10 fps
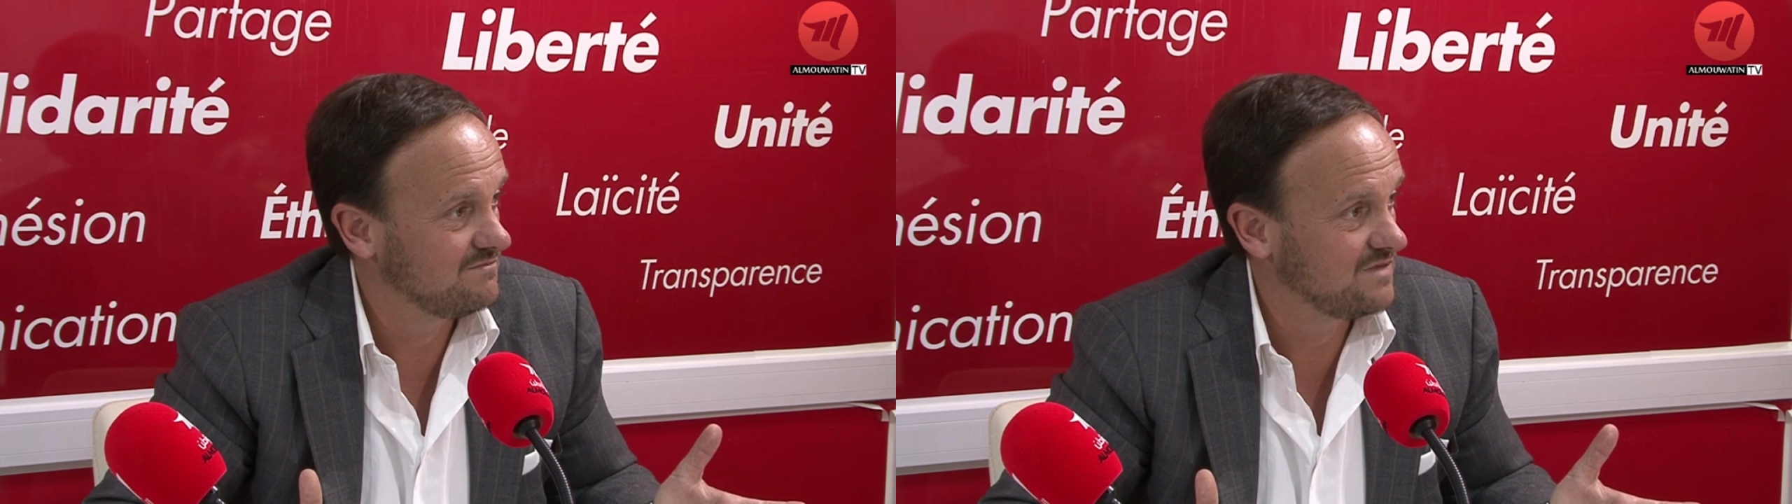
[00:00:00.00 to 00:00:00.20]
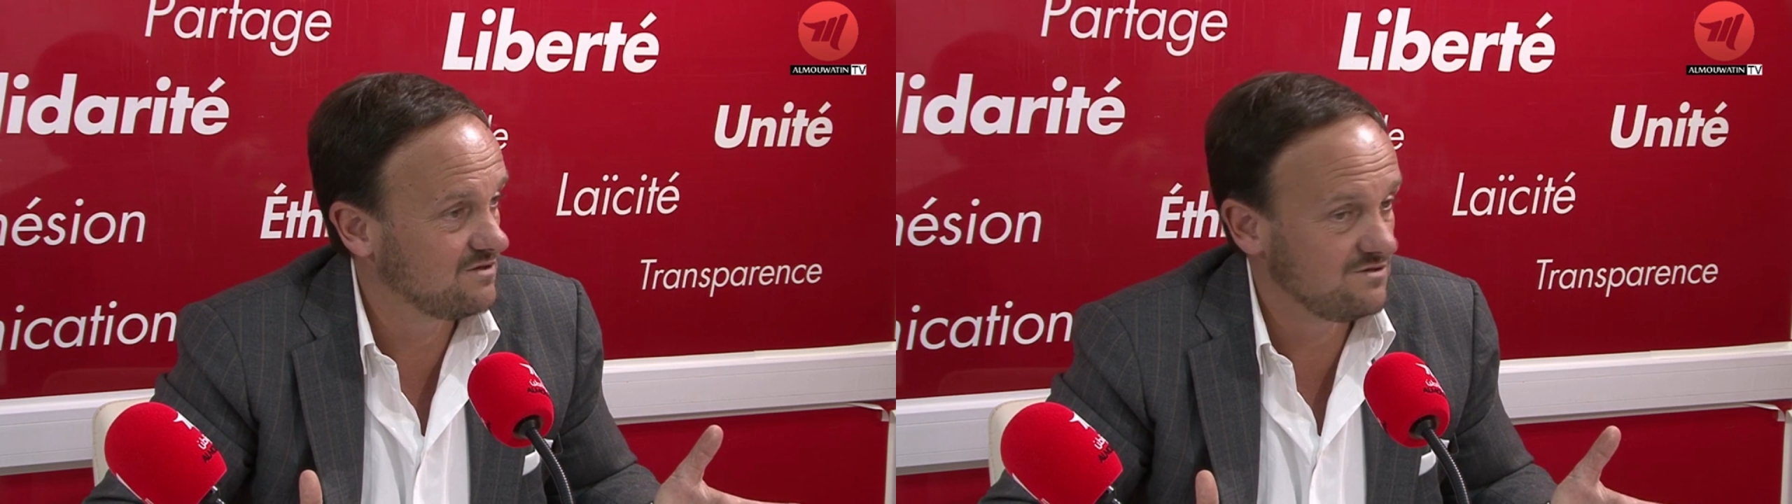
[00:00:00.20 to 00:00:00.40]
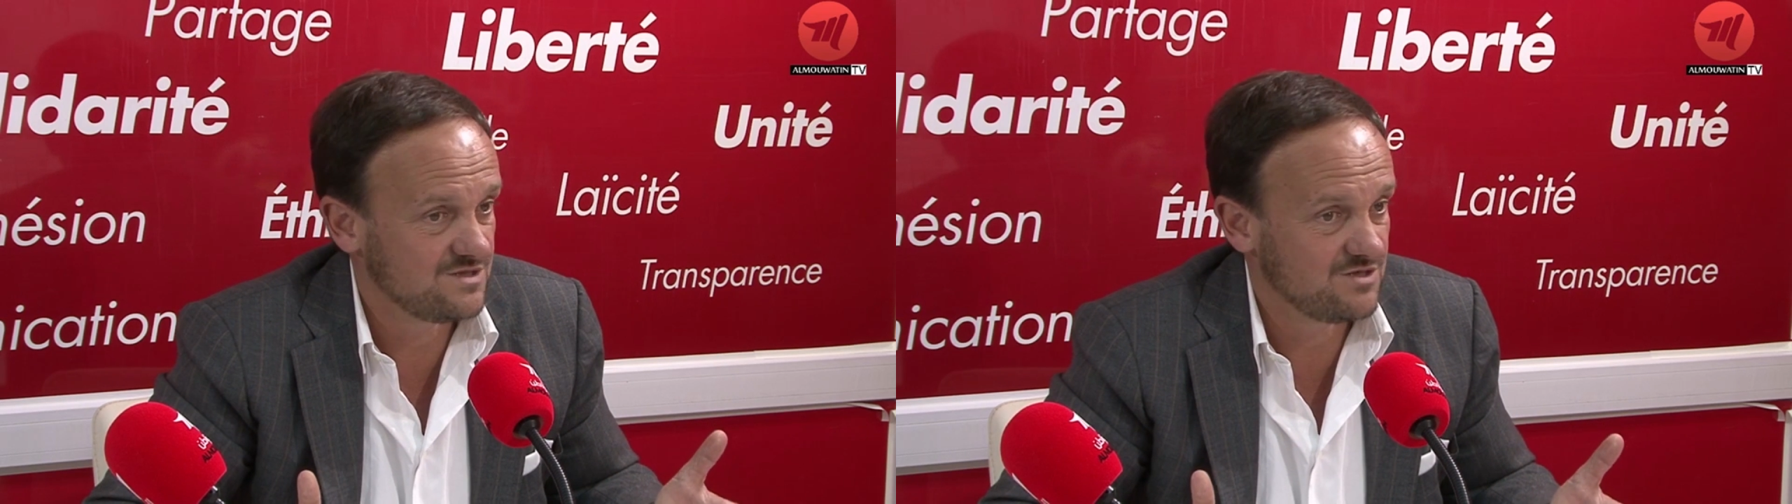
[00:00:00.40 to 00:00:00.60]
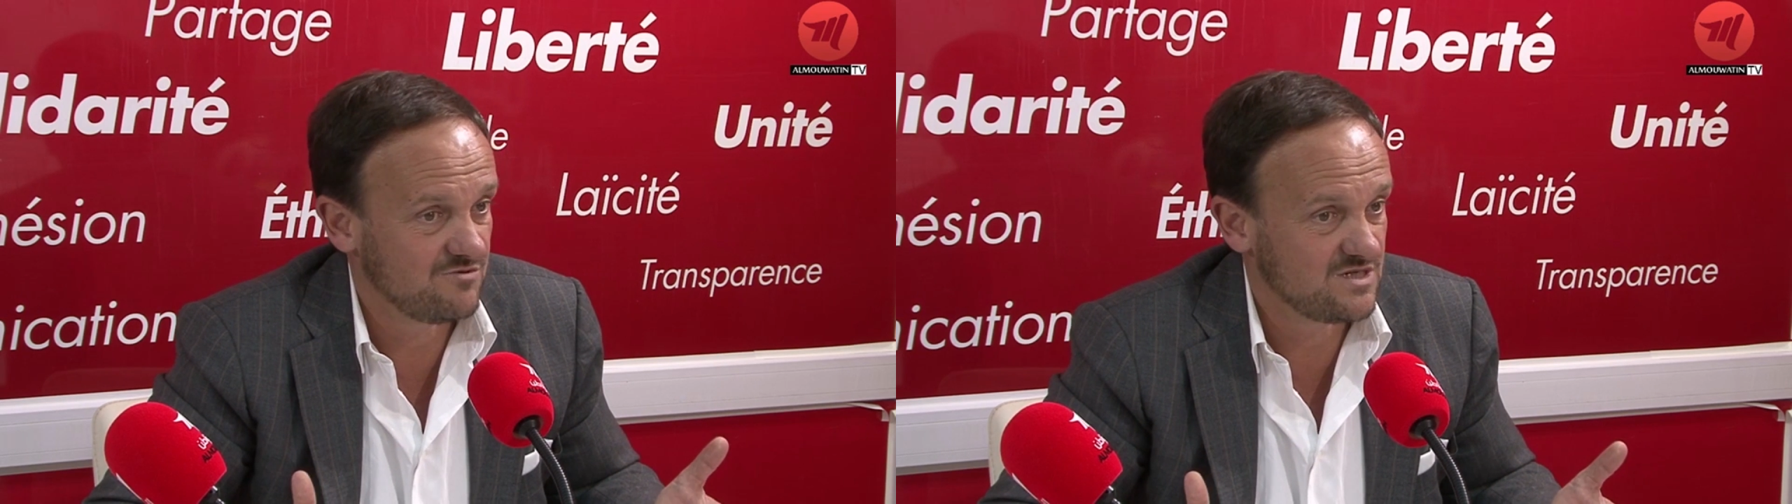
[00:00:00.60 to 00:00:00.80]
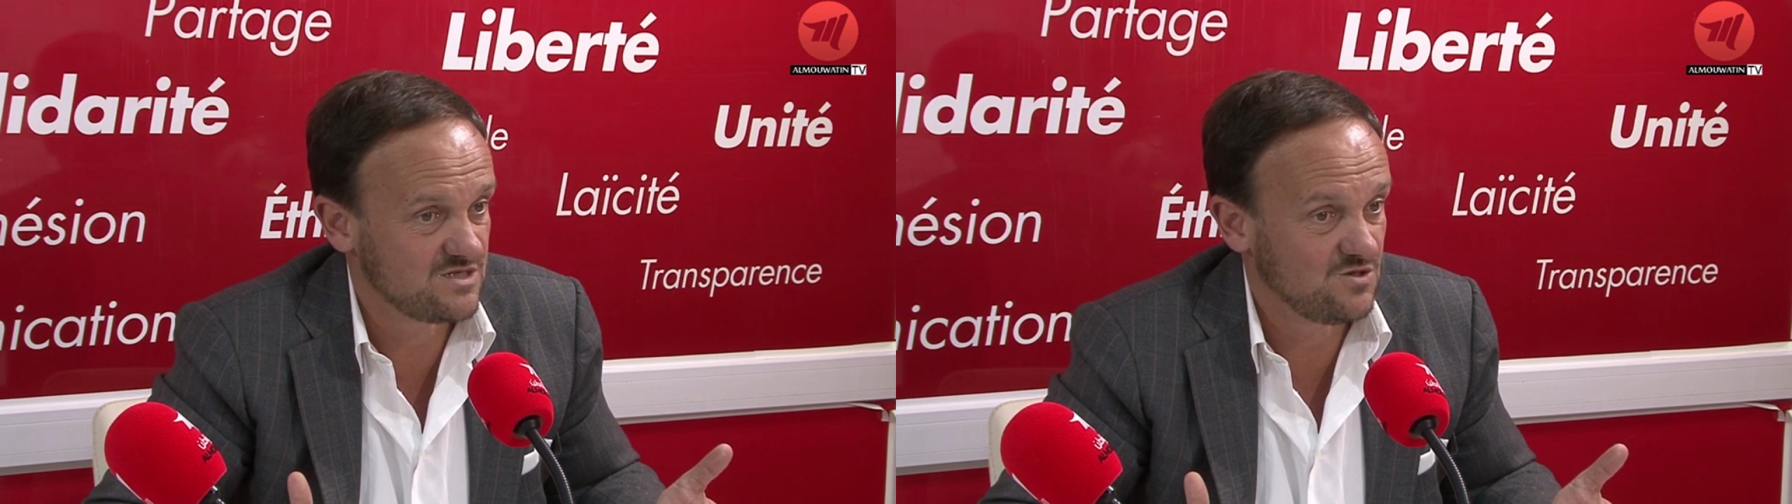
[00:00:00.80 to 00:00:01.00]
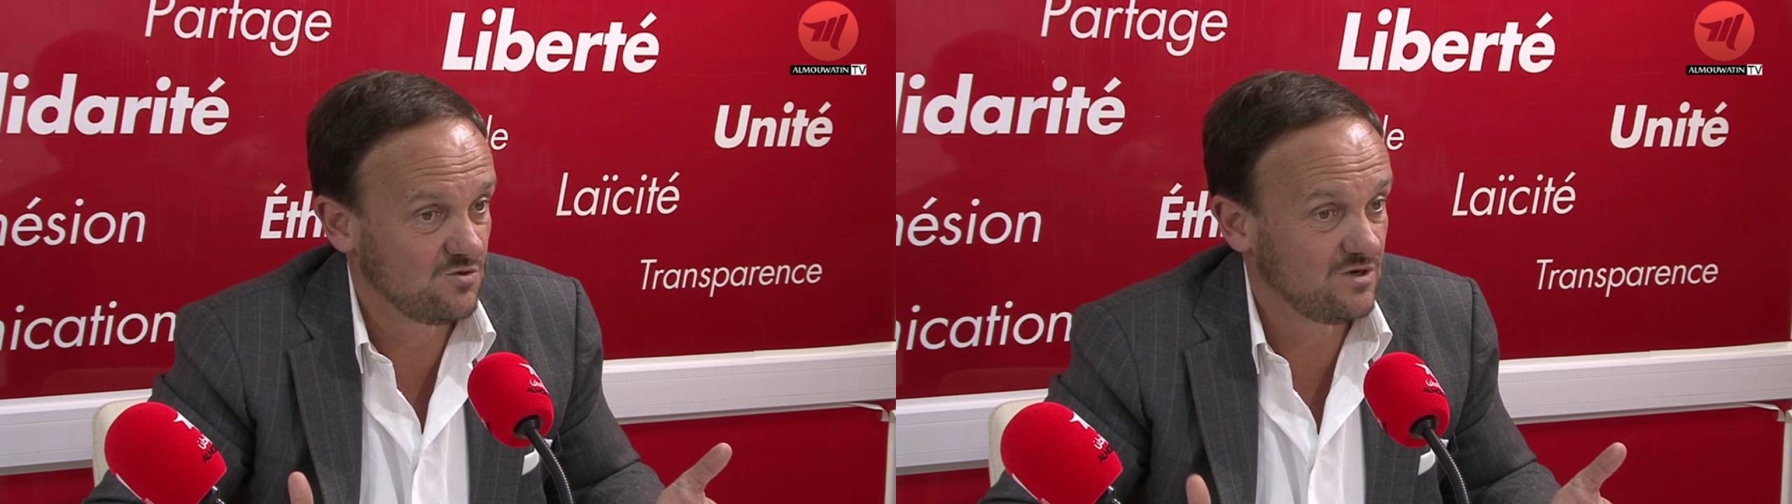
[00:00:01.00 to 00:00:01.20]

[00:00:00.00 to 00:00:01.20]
because there is no,